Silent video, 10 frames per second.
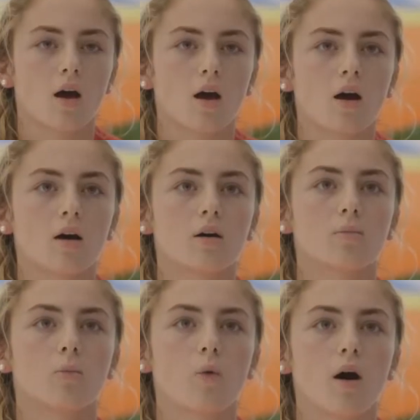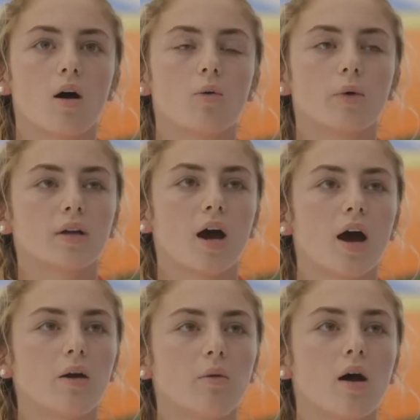Well, when
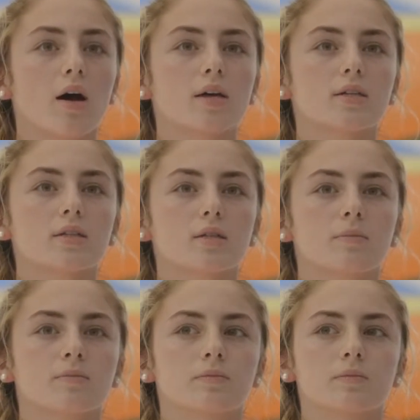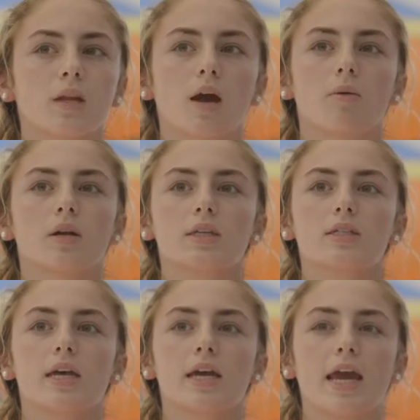I was, I want to
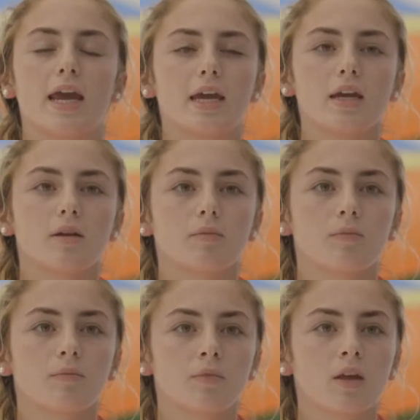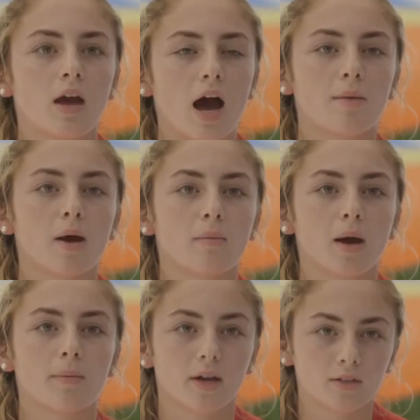say 8, I met
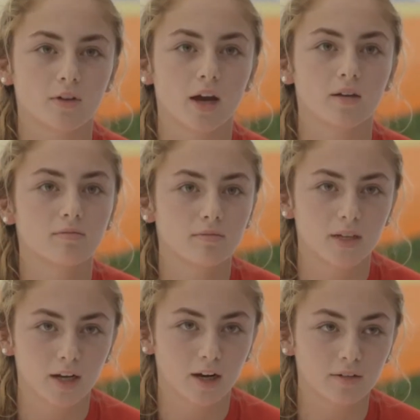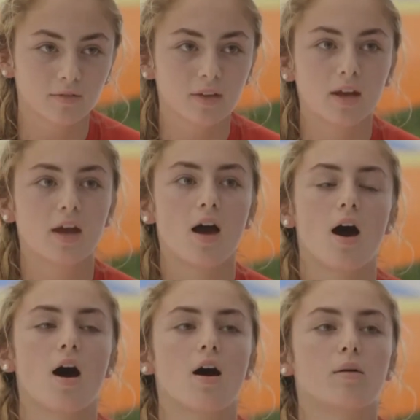my best friend here.
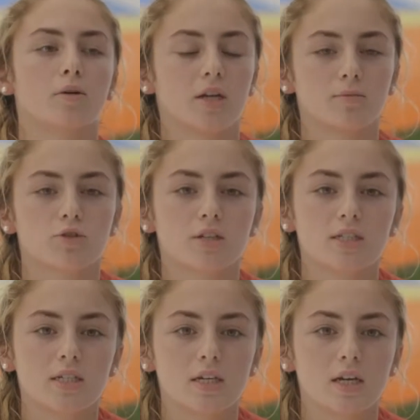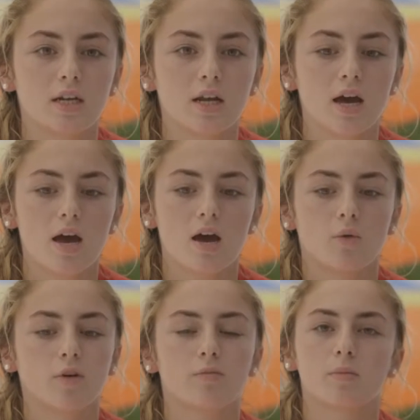Her name's Christine.
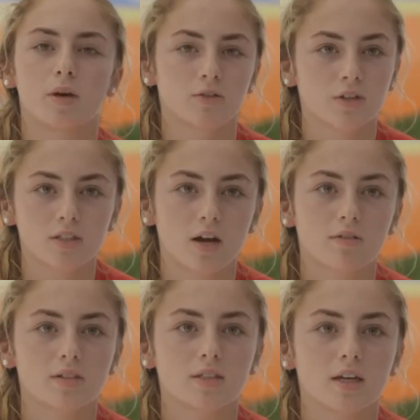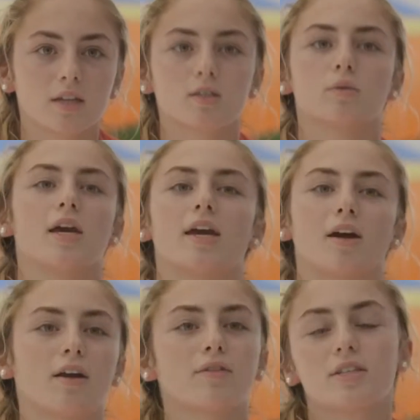We've been best friends ever since. We hang
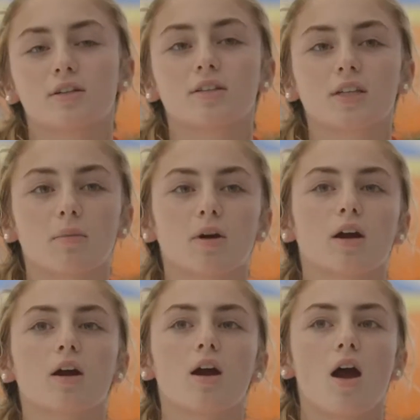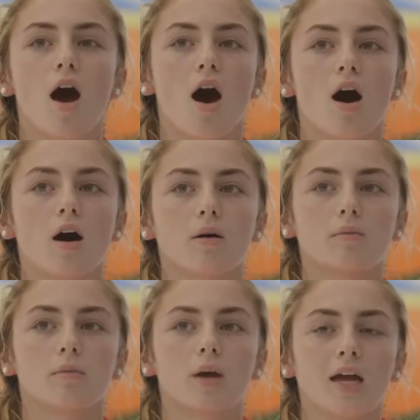out every single summer.
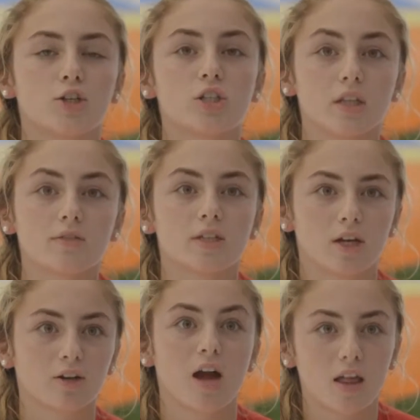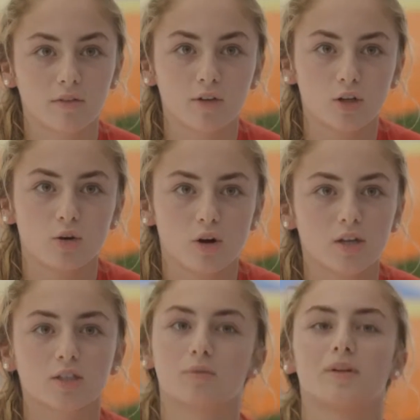And she lives here and I live in New York.
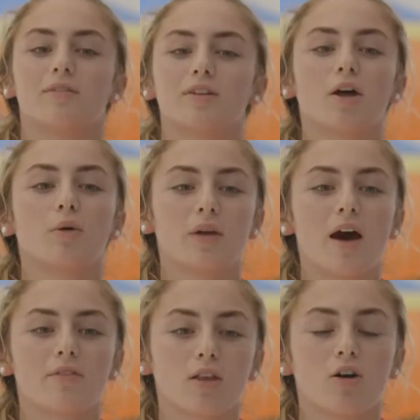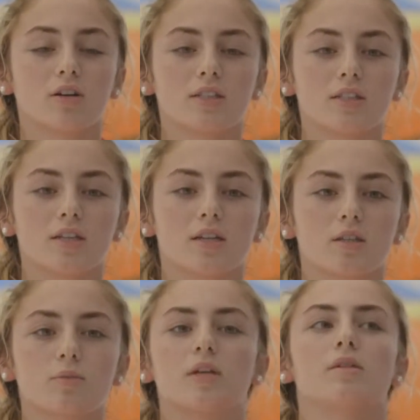So even though we have that long
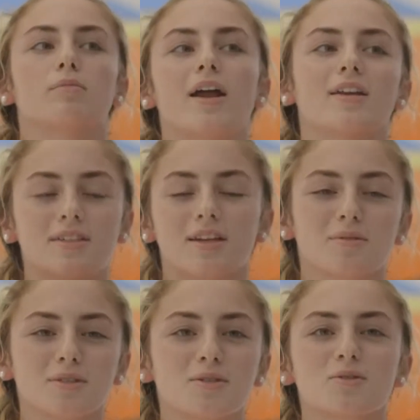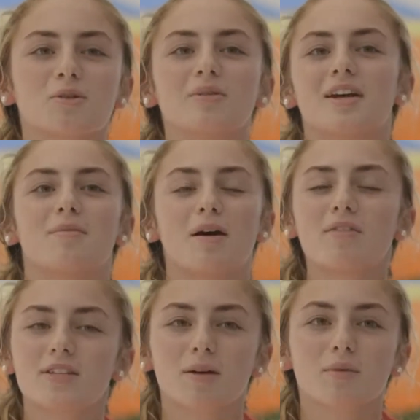distance, we met at San Jose School. We come
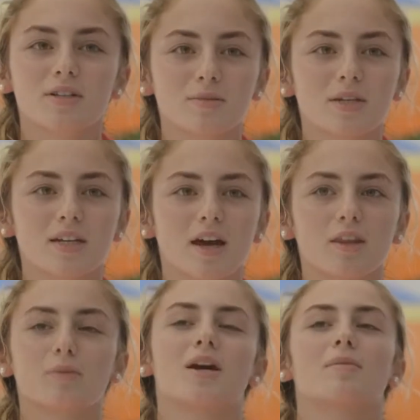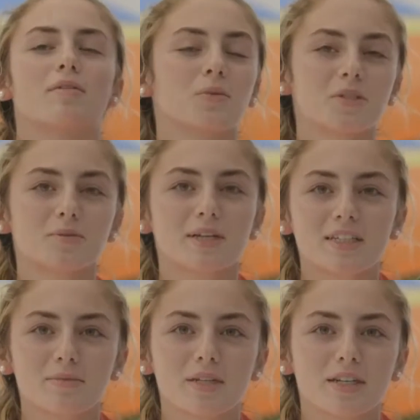every summer to be together. We come every winter break
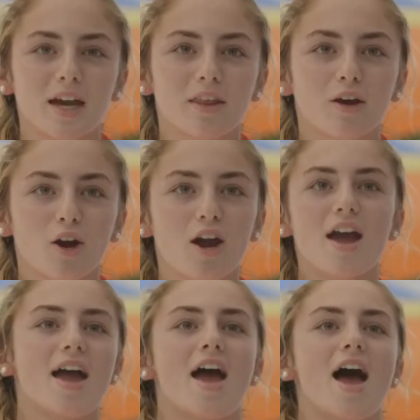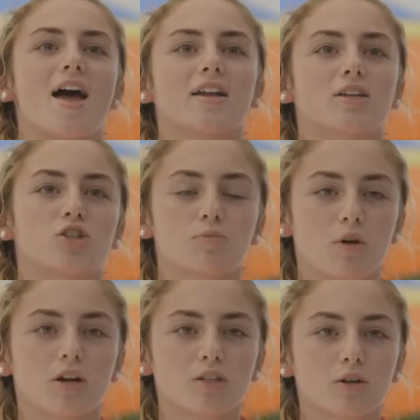to be together. And it's just
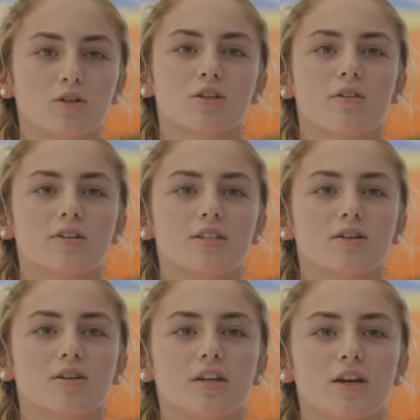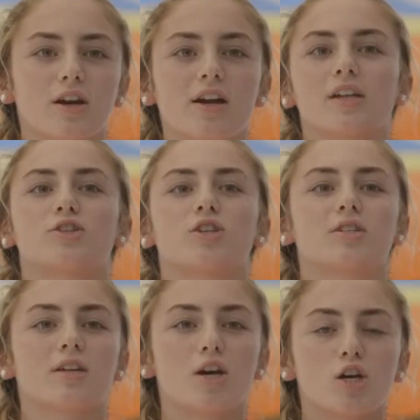brought us closer every single year. And it
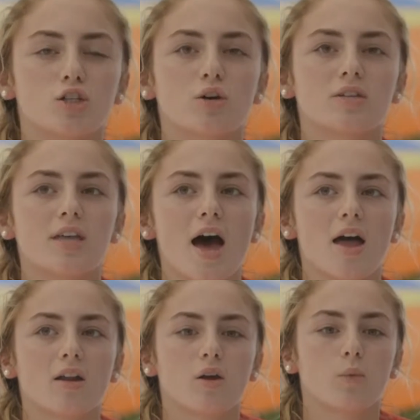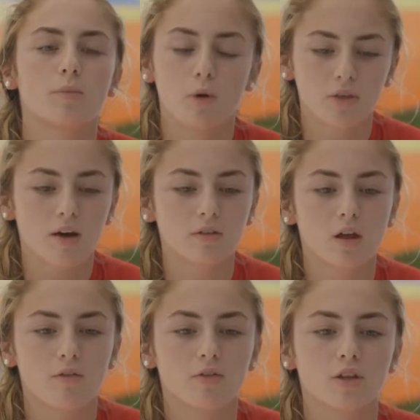just shows that we both have a
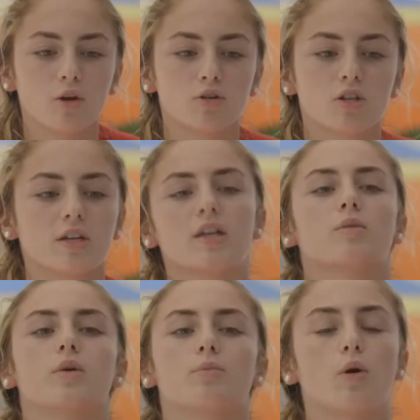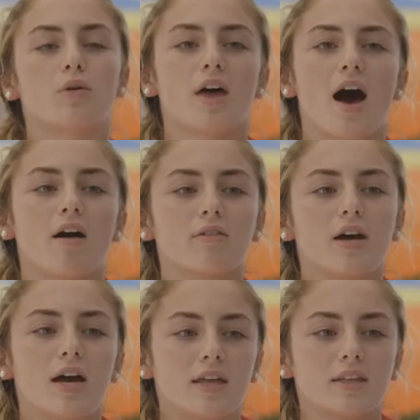love for the ocean, and then we both have
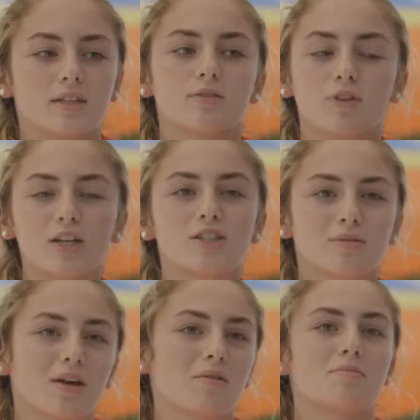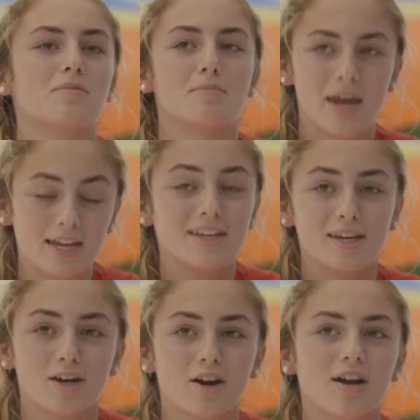this friendship that we've made
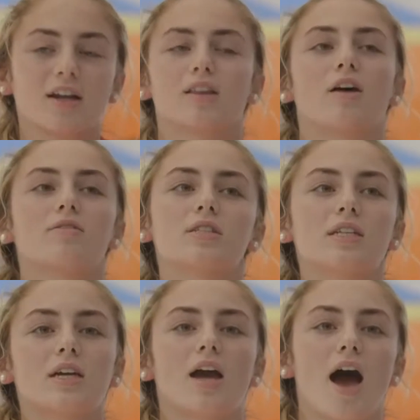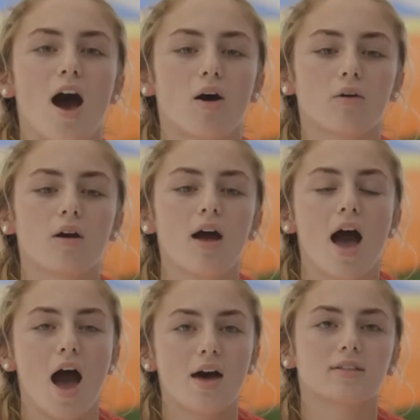here. And I love seeing how
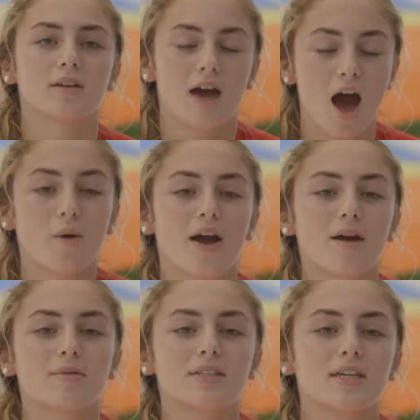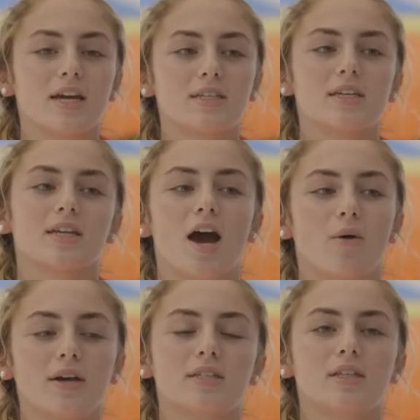I am a CIT and
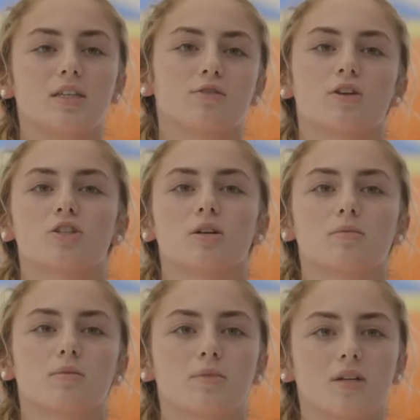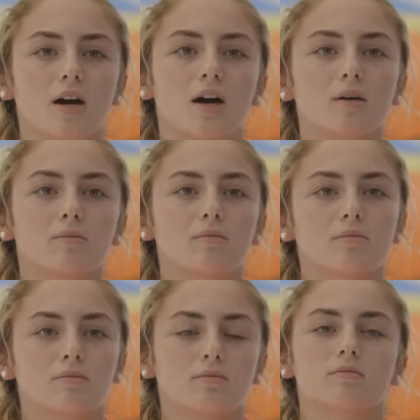how I see these friendships become
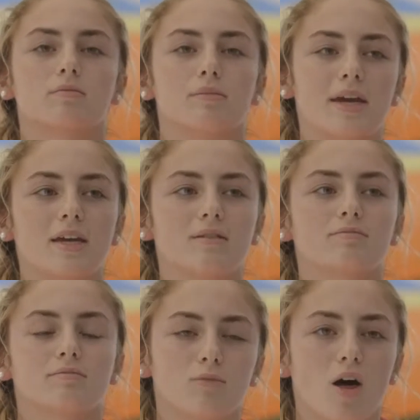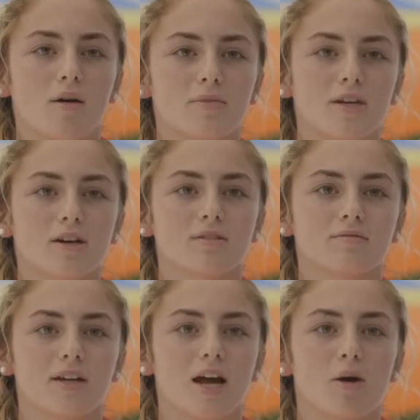made while I'm here
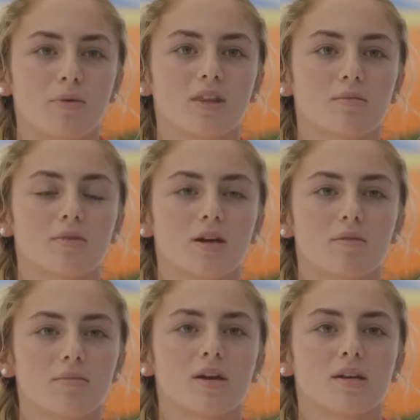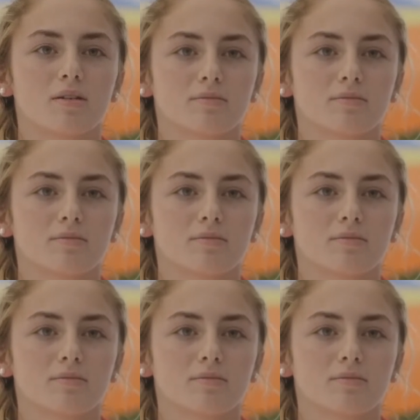and helping them become made.